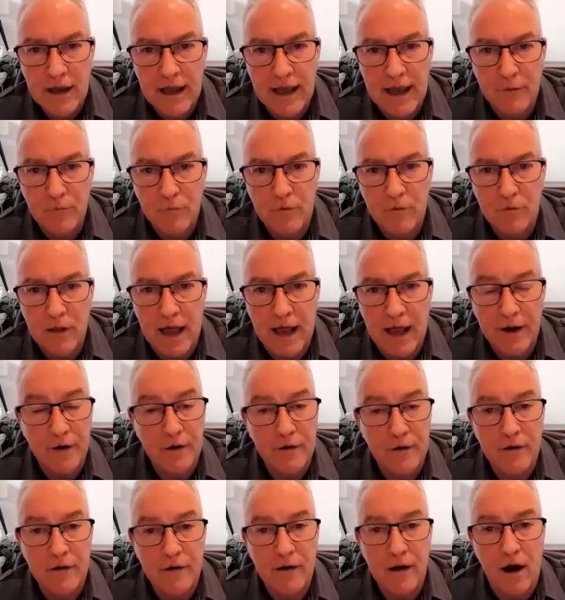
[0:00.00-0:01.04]

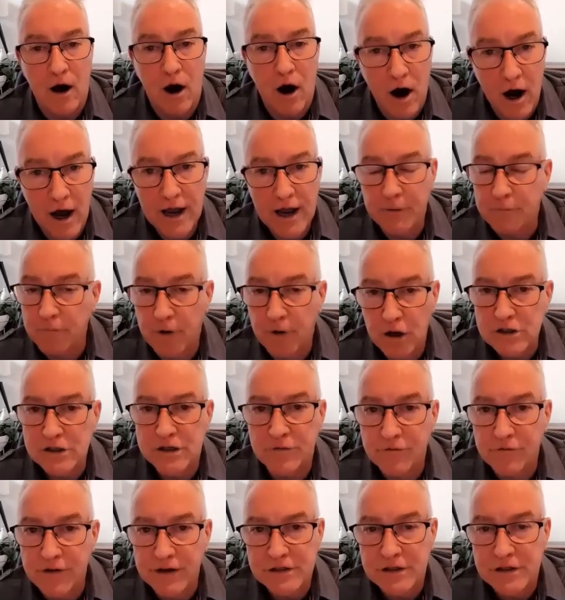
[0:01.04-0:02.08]
And I and most
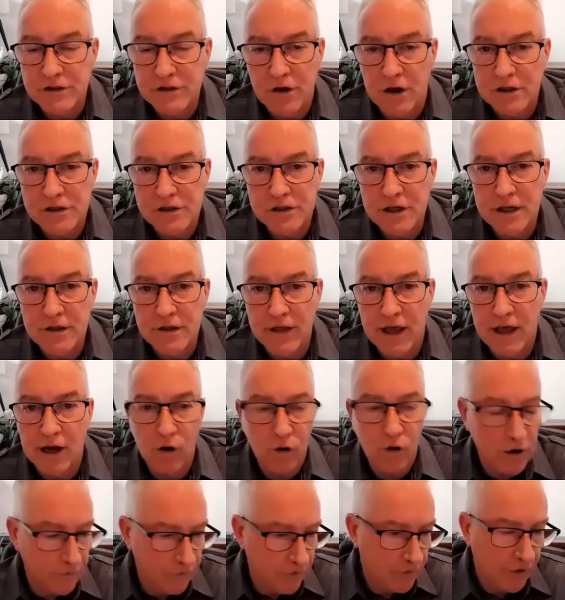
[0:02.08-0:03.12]
investors I see, they
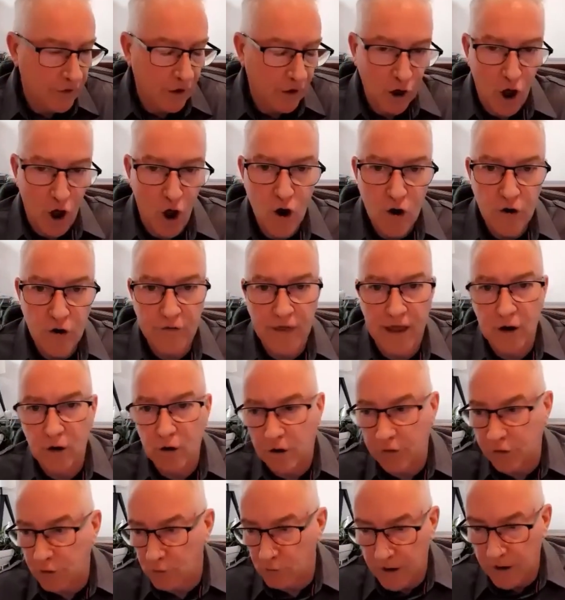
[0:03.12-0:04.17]
look at the loan and they
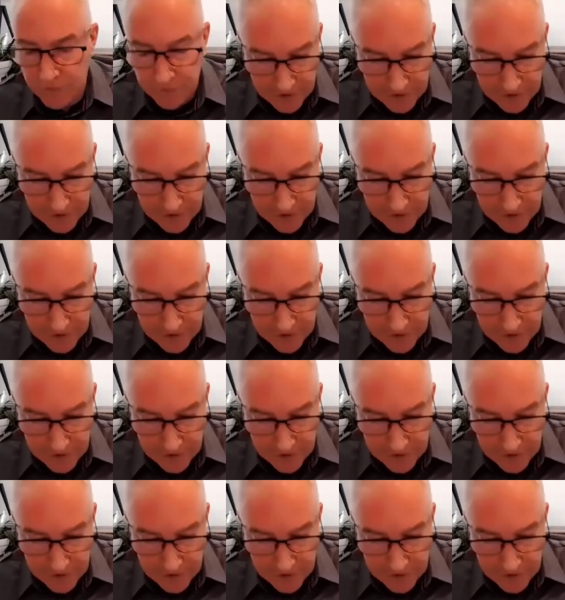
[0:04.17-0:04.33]
look at the rent